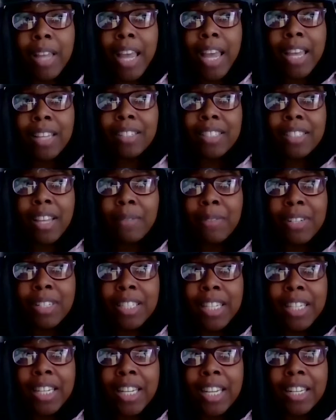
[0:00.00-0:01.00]
At
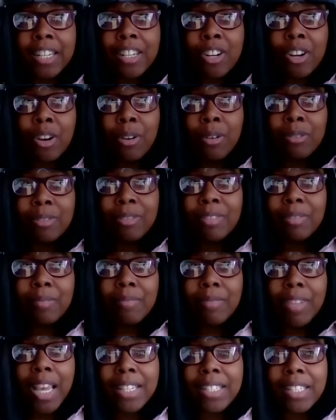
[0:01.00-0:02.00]
17,
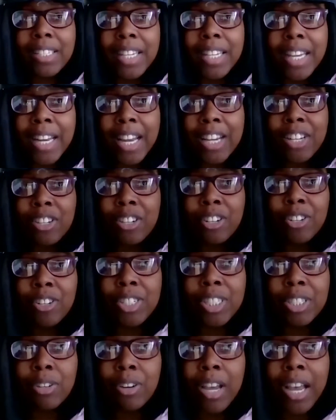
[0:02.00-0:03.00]
as a teenager, you're
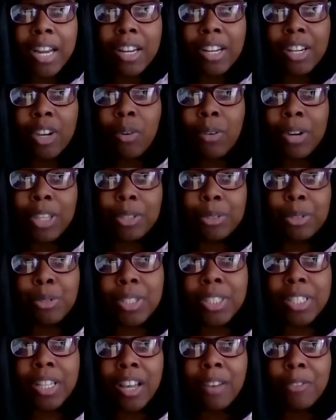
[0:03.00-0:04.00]
still kind of going through
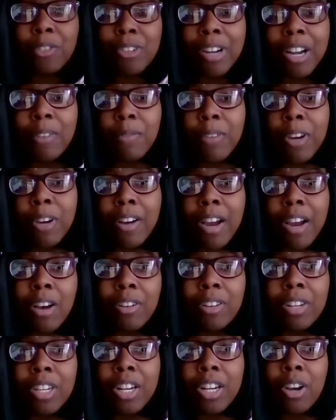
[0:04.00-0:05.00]
stuff, trying to figure
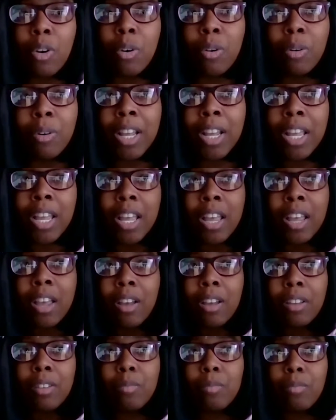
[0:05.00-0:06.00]
out,
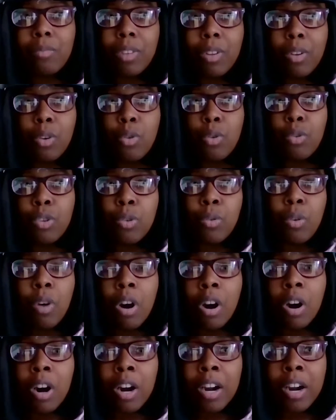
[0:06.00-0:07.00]
who you
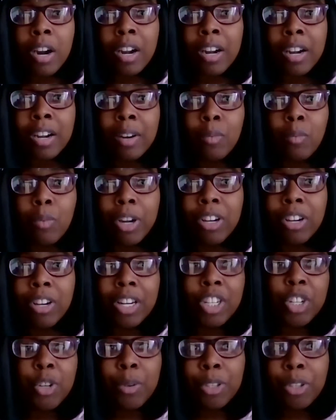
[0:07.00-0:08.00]
are, what you're
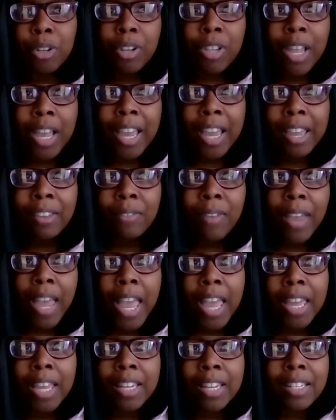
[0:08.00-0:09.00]
going to do with your life,
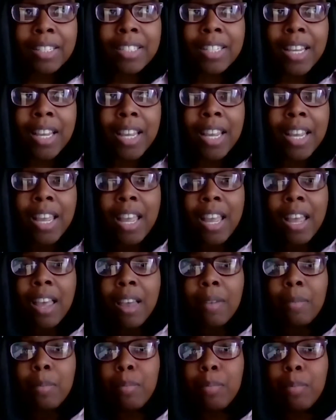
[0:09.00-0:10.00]
and
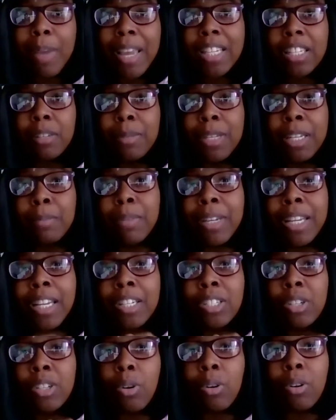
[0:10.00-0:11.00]
basically
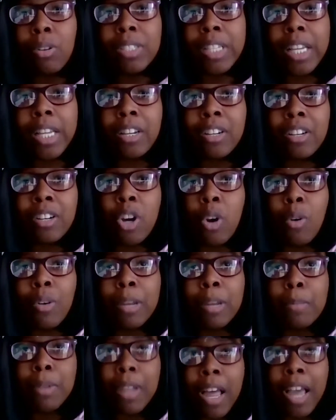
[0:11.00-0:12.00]
being told that you're
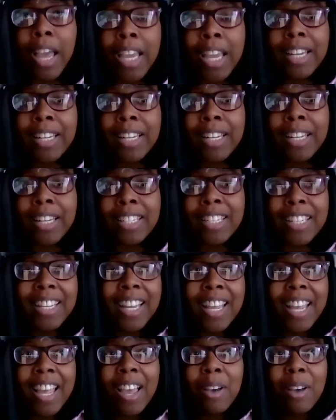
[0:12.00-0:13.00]
going blind
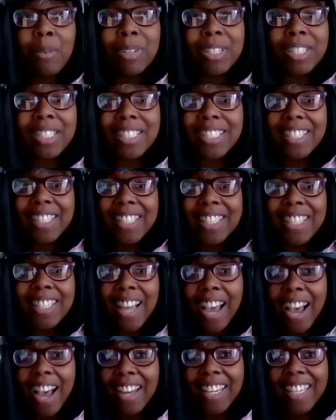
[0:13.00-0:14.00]
was
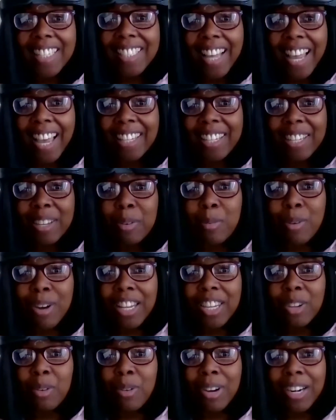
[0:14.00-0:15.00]
not exactly
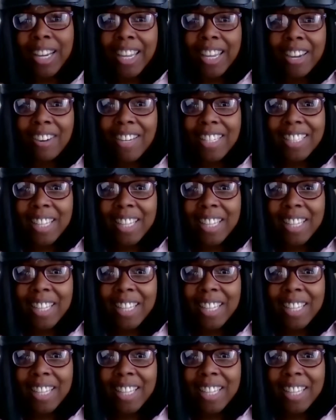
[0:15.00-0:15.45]
what you want to hear at